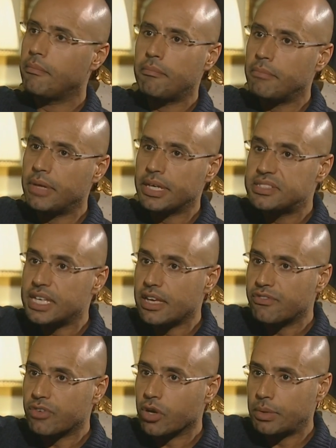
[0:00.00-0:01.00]
make it safe
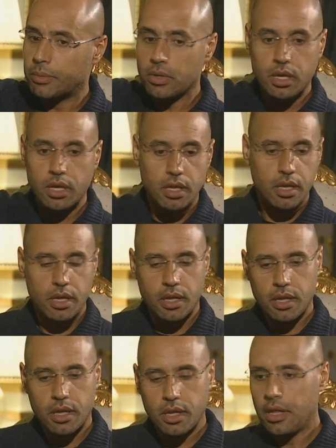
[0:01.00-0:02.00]
for our people
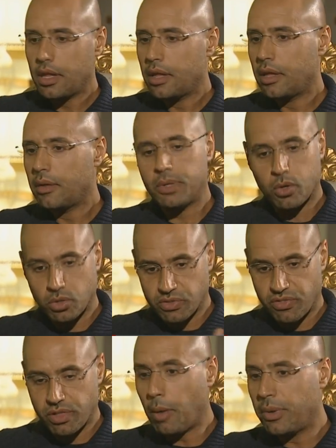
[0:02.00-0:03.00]
because of the
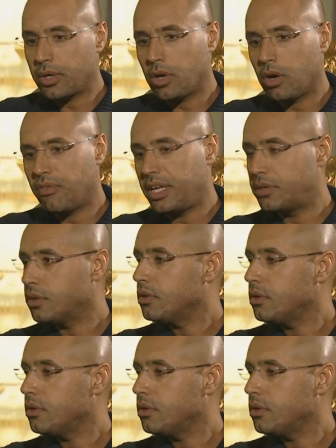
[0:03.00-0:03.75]
bombing of the NATO.